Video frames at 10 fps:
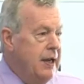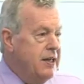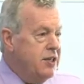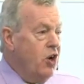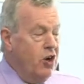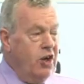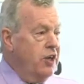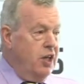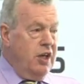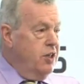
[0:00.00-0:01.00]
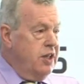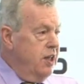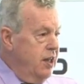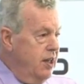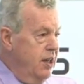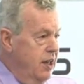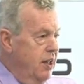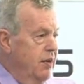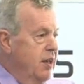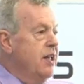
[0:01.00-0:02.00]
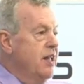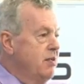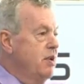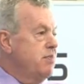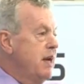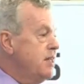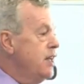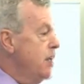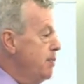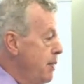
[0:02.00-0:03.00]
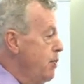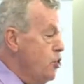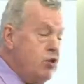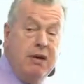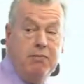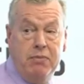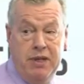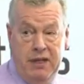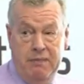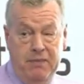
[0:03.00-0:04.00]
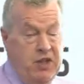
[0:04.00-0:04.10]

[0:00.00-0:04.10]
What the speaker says: It's not got the gluten in the other one, which makes it a little bit more crumbly.